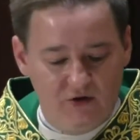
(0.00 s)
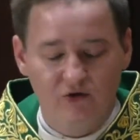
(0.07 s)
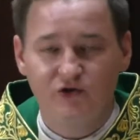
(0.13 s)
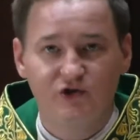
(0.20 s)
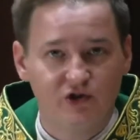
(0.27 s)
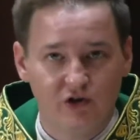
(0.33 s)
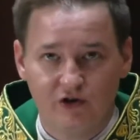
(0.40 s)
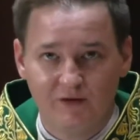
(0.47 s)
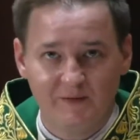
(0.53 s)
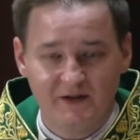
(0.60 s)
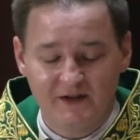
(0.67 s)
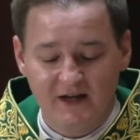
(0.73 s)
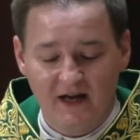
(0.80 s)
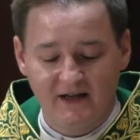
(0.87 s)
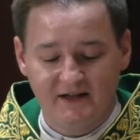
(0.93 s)
good
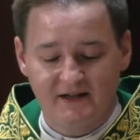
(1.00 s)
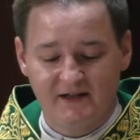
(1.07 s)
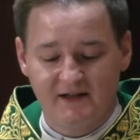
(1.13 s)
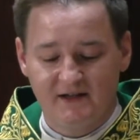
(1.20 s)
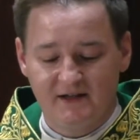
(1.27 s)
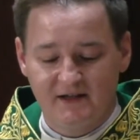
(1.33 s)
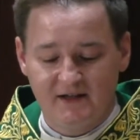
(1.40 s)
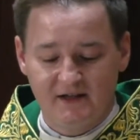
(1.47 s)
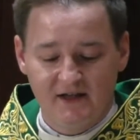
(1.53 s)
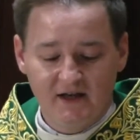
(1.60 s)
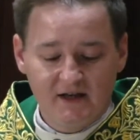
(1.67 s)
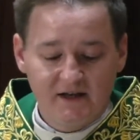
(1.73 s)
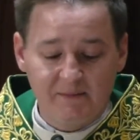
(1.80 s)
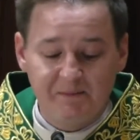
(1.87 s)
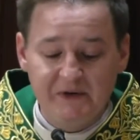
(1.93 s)
circumstances,
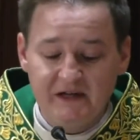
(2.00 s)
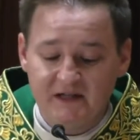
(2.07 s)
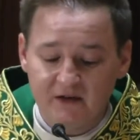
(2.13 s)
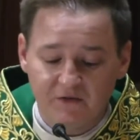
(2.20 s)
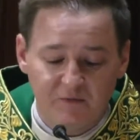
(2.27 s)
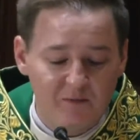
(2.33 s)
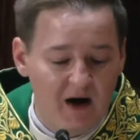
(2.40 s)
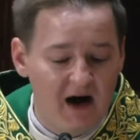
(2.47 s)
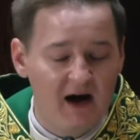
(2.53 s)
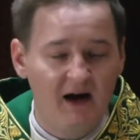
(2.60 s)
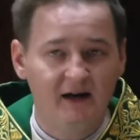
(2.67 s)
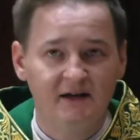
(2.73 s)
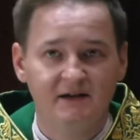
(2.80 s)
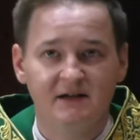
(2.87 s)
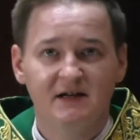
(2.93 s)
the peace of
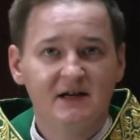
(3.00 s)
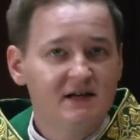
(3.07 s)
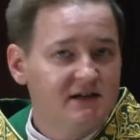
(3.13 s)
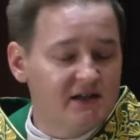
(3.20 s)
mind,